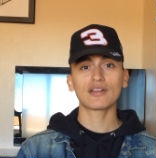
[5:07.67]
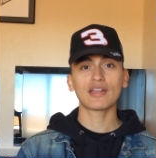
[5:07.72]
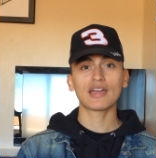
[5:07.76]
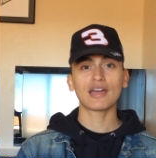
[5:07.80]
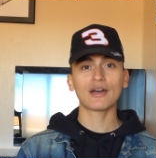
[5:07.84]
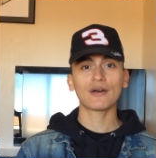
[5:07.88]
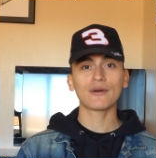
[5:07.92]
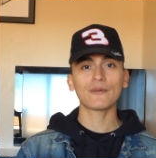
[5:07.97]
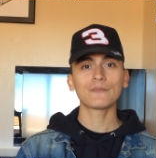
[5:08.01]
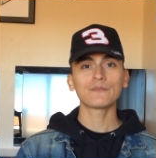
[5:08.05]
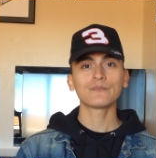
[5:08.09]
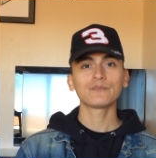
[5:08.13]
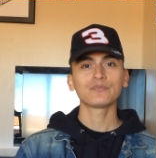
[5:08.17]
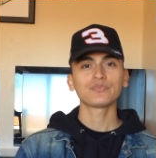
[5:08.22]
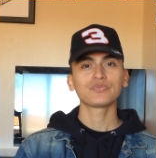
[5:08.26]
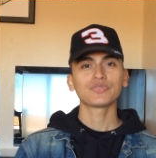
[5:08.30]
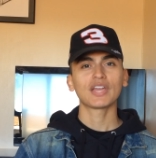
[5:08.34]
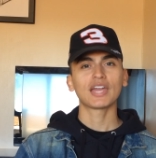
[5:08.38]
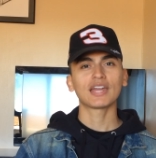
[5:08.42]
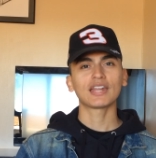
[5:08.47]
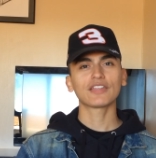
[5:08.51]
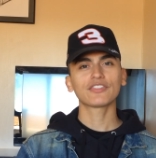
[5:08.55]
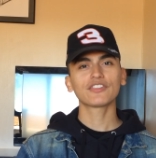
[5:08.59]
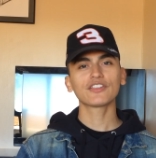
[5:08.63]
now,
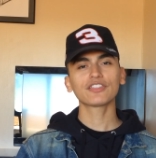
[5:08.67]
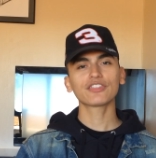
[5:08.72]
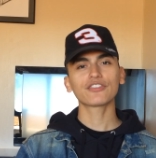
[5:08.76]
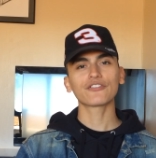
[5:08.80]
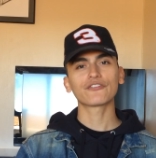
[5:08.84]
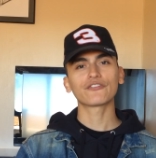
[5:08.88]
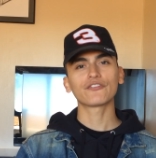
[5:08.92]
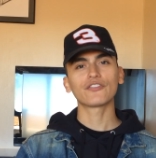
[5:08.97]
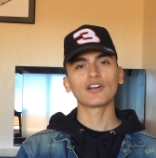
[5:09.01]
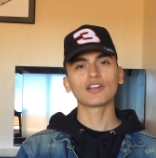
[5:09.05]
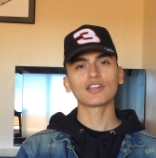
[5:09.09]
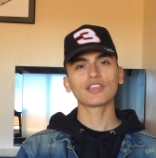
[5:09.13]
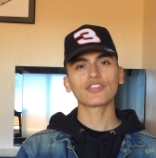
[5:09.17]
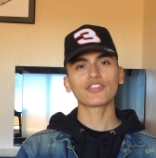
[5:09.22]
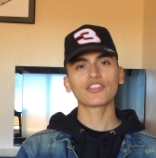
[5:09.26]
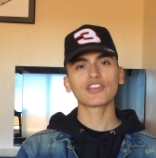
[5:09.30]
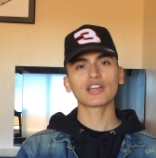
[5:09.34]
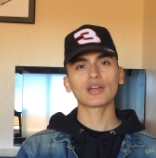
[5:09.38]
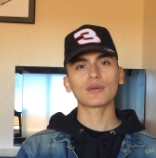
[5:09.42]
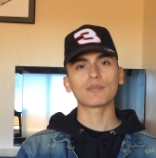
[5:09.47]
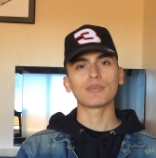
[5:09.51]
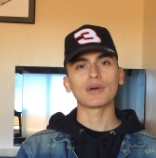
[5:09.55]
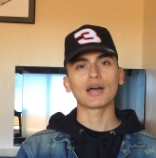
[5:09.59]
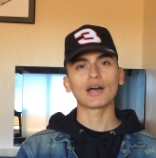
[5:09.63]
and I think the funny
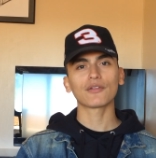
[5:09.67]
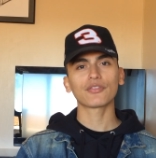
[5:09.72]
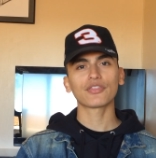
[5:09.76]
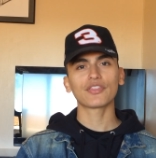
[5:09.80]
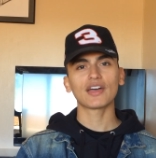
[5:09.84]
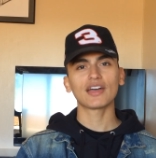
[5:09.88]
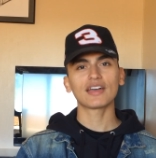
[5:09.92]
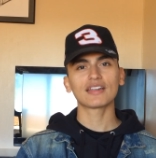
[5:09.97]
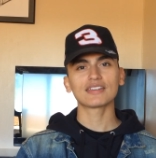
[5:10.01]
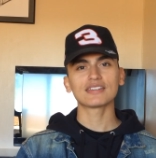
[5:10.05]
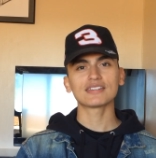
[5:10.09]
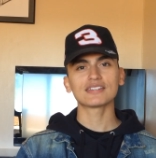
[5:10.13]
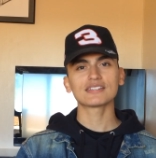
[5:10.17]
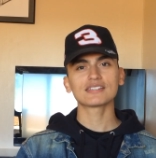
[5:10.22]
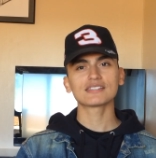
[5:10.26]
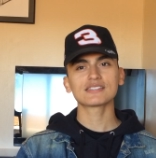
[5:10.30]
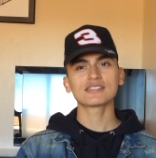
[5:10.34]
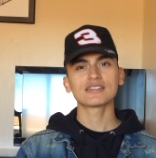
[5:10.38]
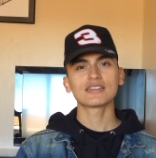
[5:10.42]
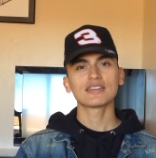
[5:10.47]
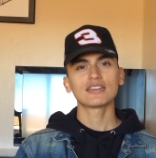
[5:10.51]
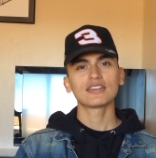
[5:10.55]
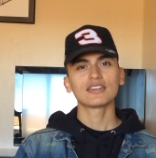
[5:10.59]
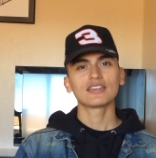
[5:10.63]
thing about that
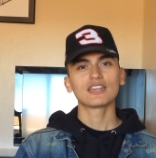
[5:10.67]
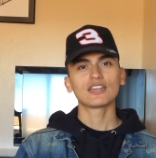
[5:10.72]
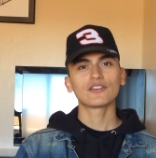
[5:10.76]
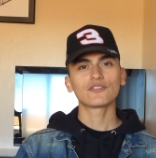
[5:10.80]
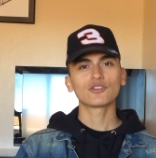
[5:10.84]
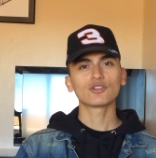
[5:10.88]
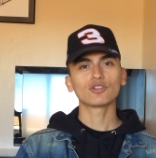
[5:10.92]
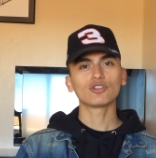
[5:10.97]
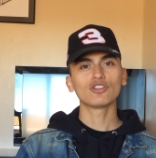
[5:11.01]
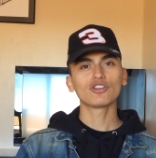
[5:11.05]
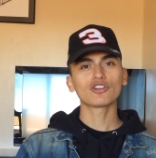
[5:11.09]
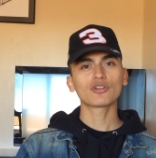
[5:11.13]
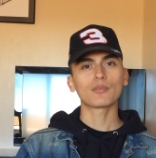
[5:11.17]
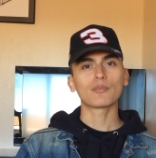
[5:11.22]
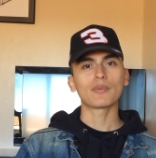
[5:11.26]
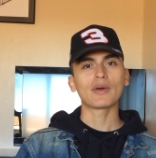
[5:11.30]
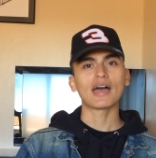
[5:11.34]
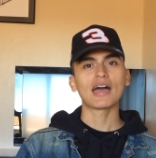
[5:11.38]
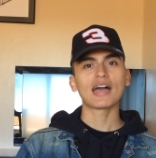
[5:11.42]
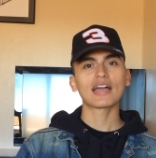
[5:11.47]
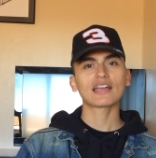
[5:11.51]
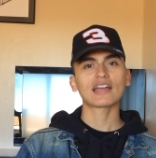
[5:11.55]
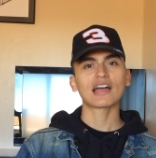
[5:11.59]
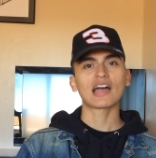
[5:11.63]
is, if you look
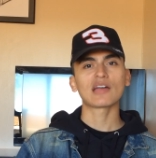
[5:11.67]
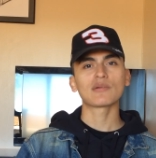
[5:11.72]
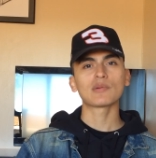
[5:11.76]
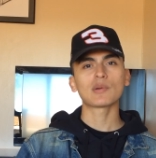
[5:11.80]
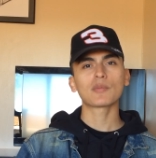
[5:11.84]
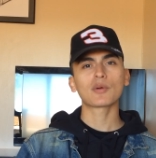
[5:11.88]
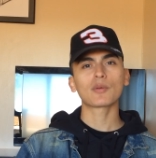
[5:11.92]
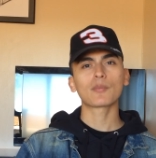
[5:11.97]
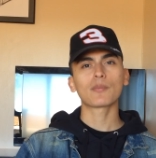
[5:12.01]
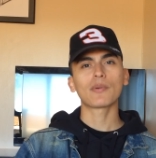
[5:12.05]
back, I remember